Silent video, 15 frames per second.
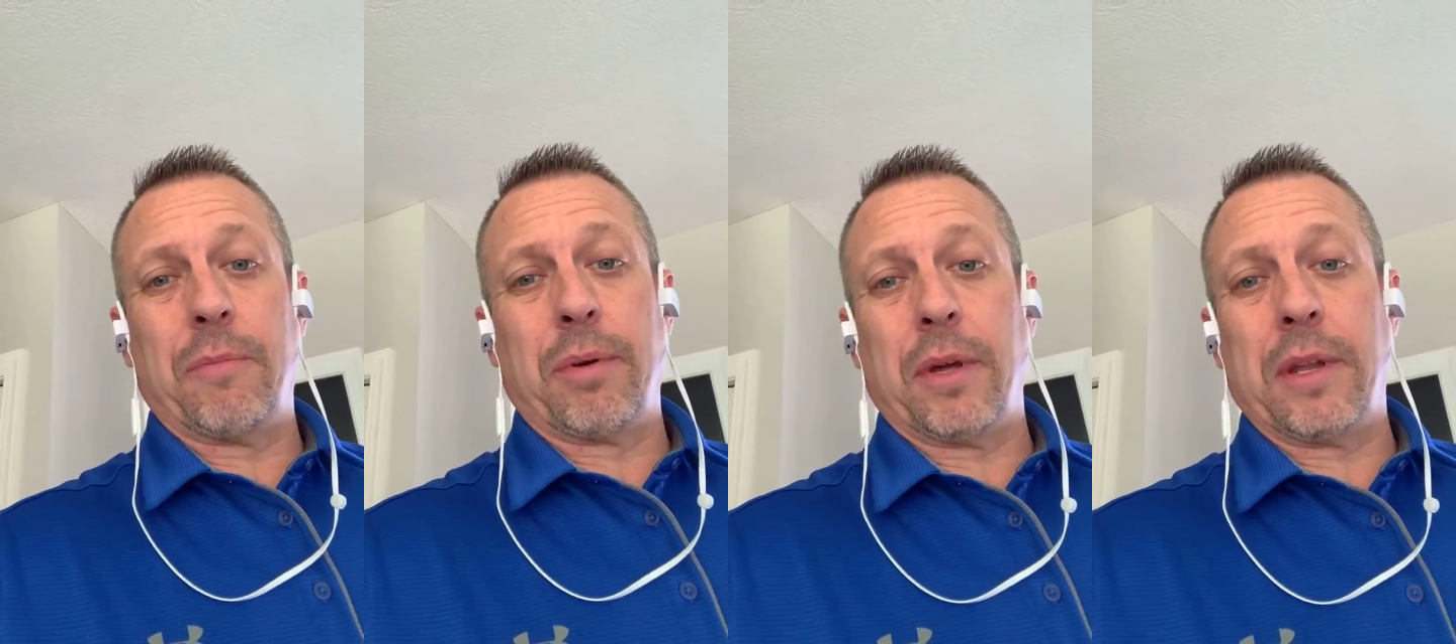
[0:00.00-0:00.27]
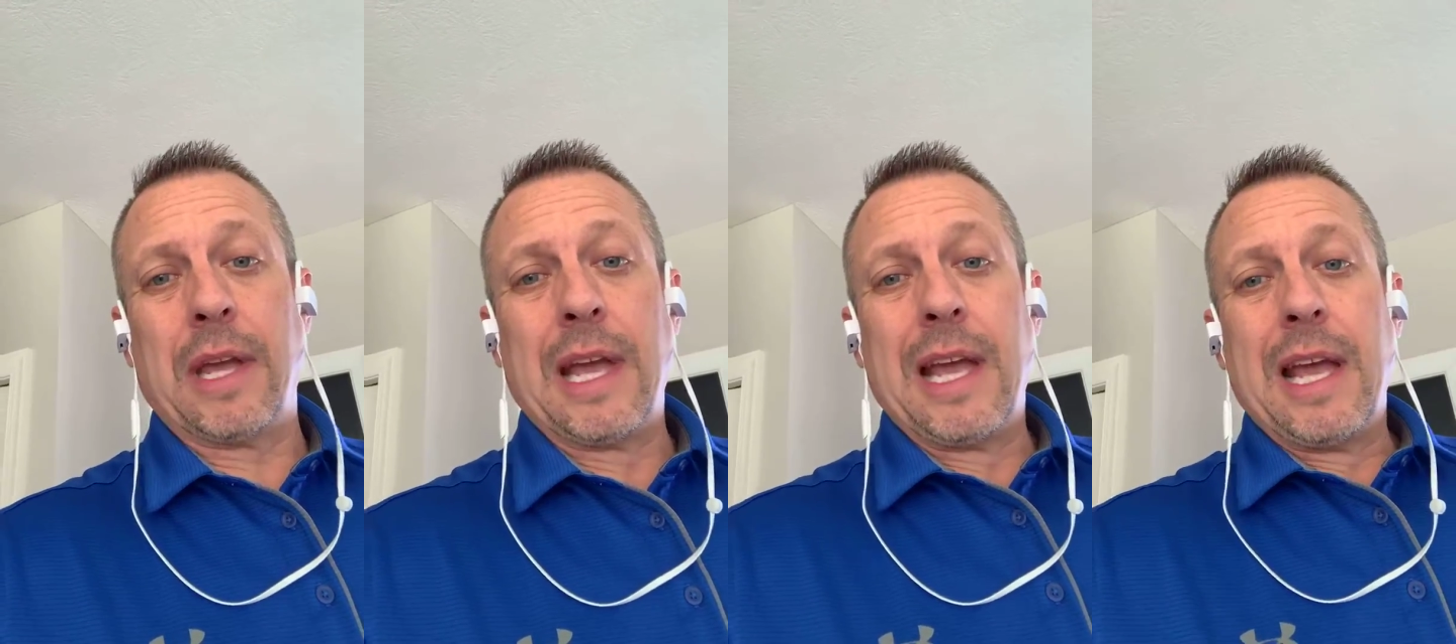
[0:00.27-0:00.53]

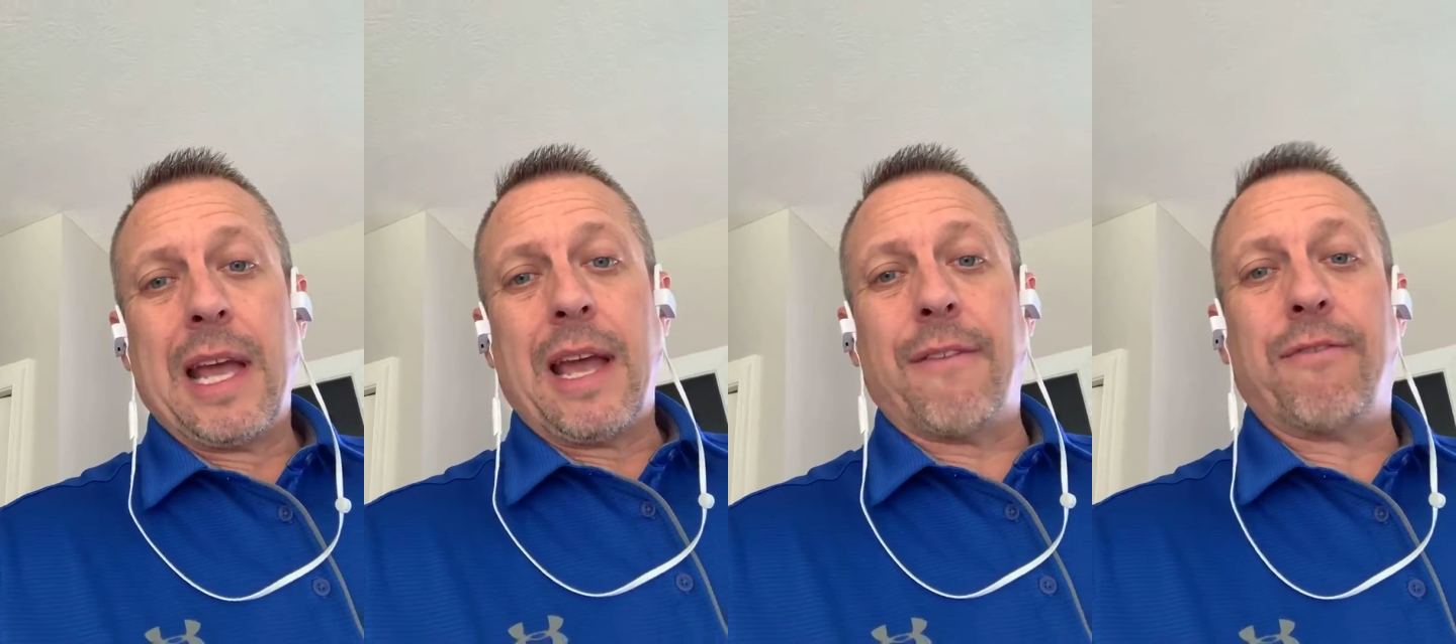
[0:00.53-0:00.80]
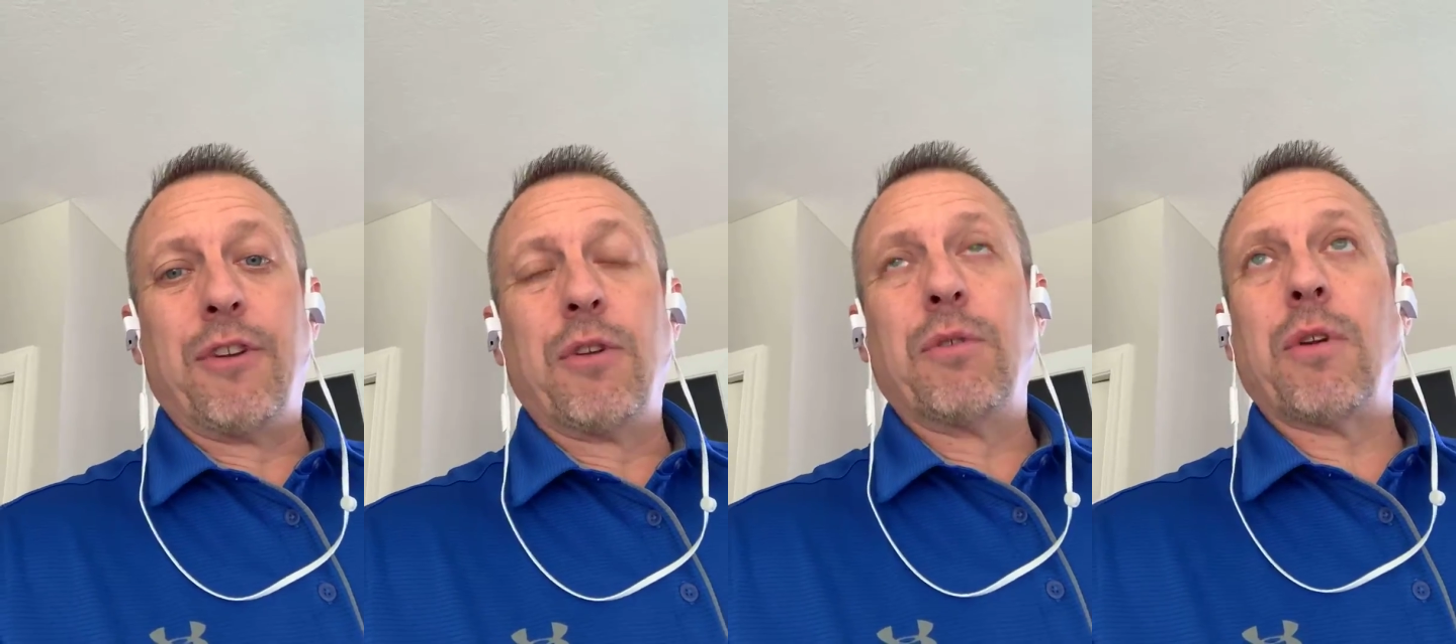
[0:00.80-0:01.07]
But
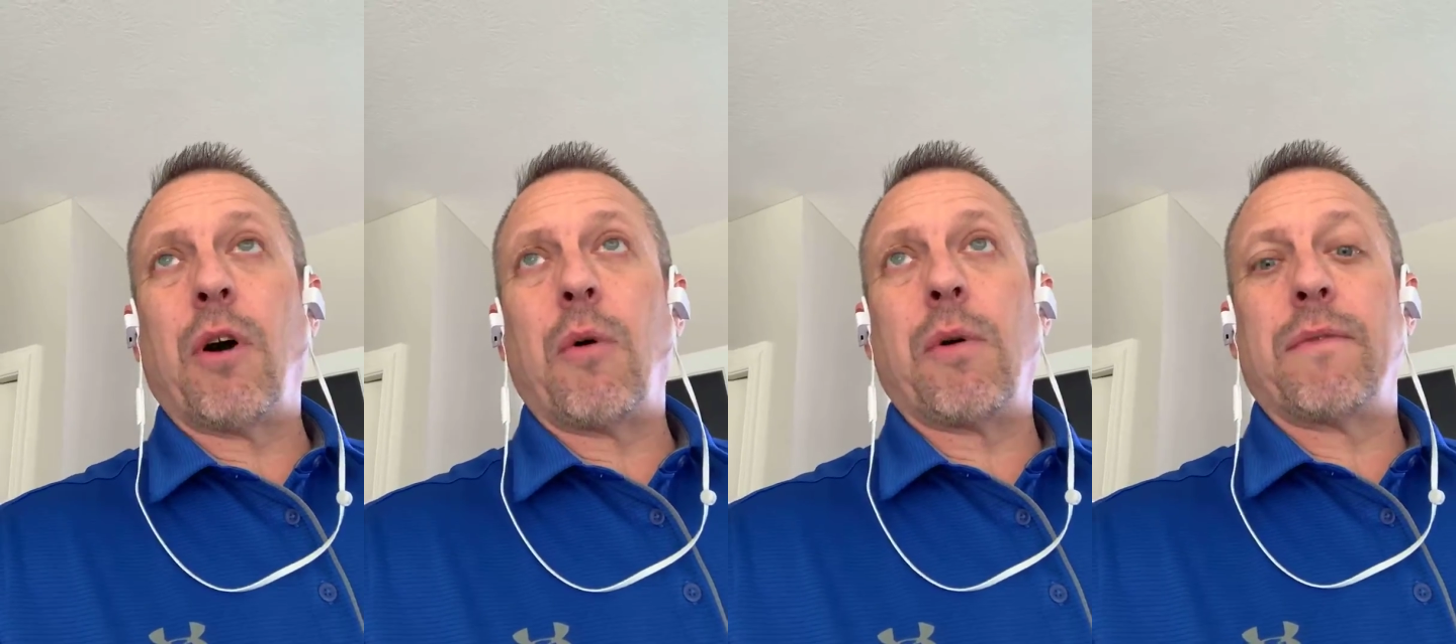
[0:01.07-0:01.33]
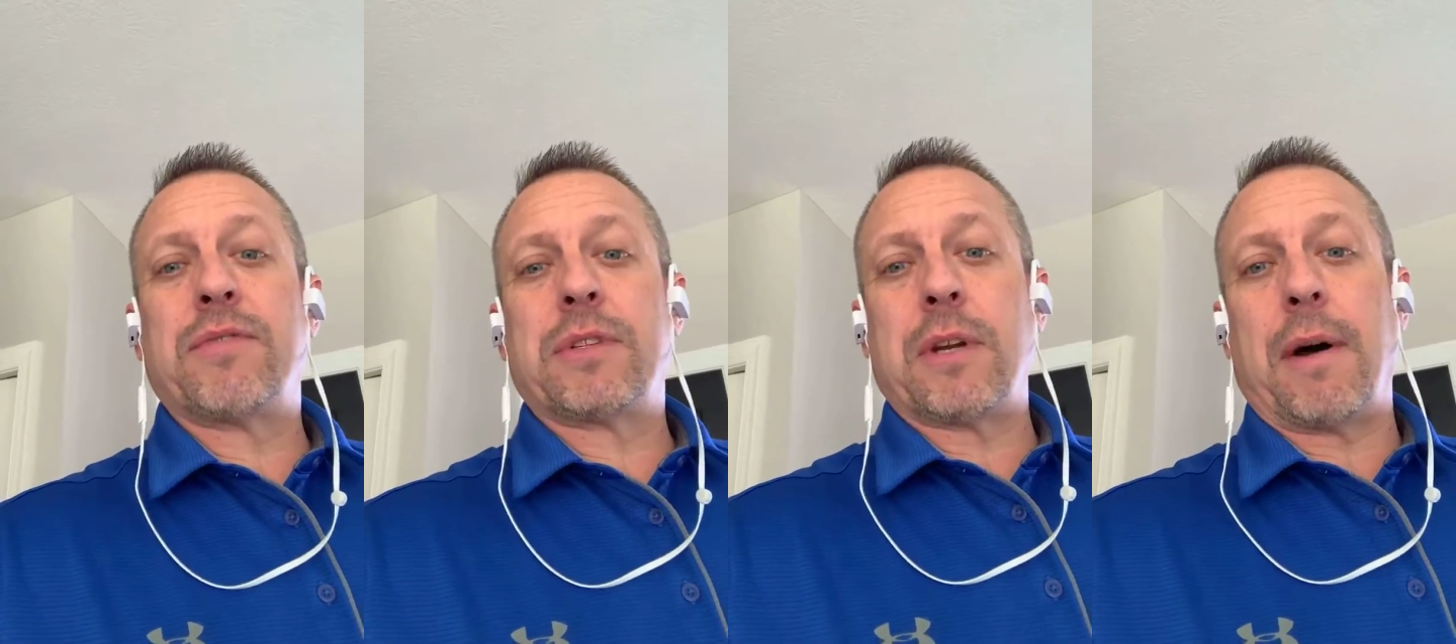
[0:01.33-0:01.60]
if you know
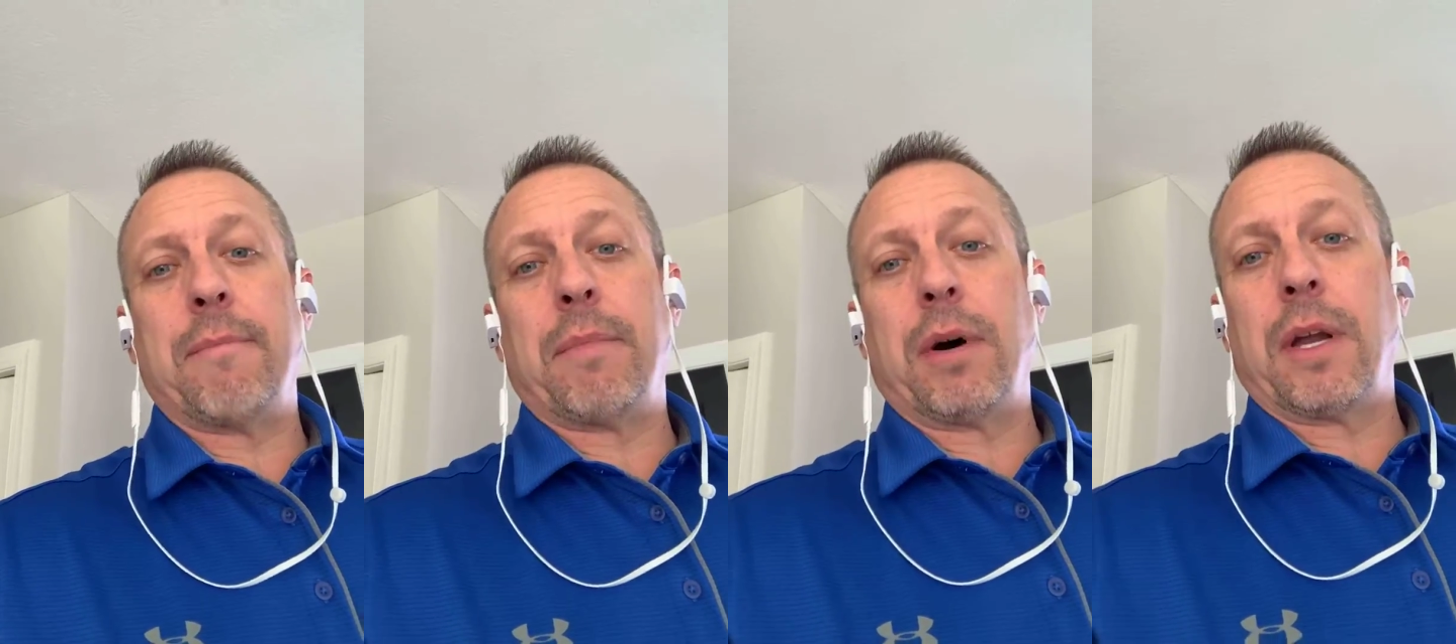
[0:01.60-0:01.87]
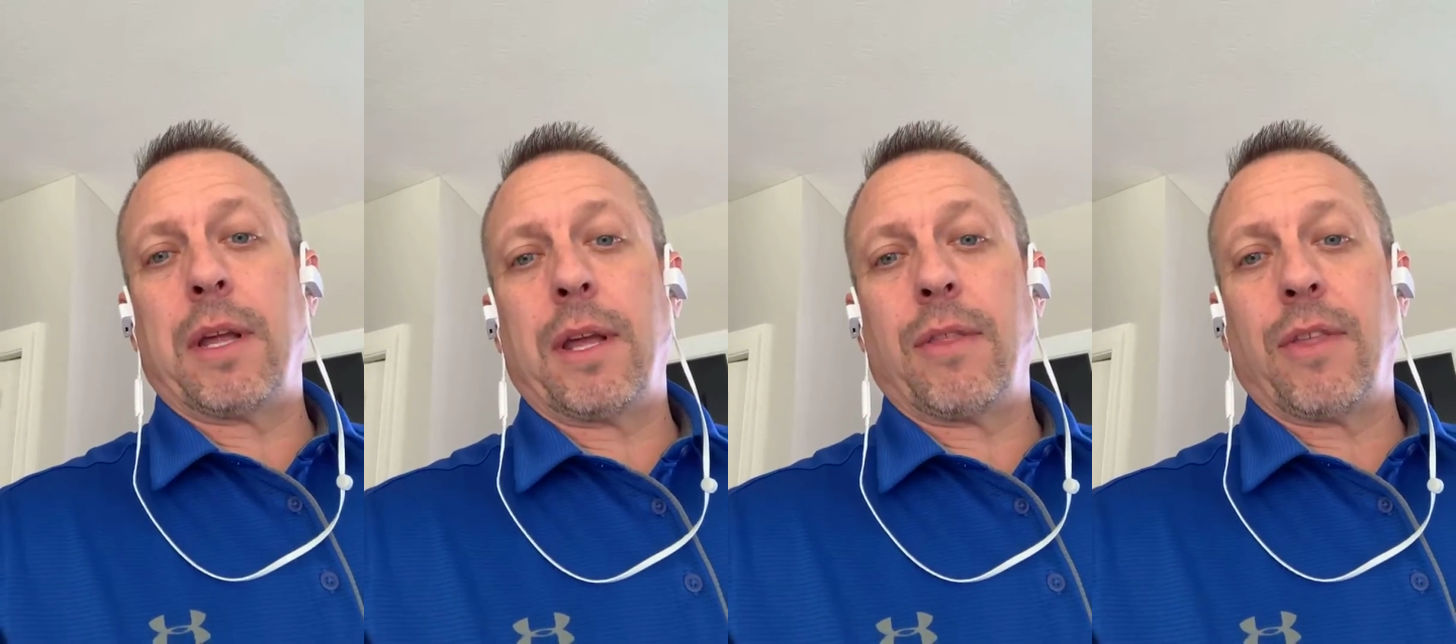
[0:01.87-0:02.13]
of
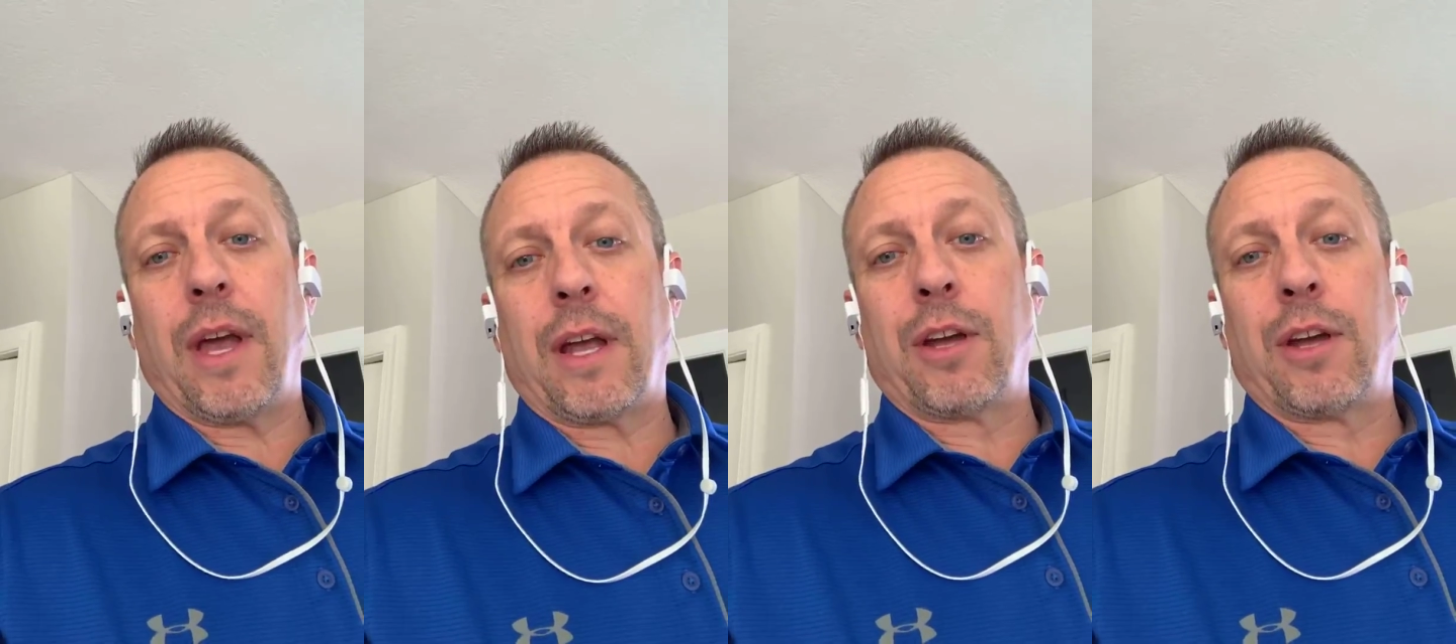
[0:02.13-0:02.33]
somebody that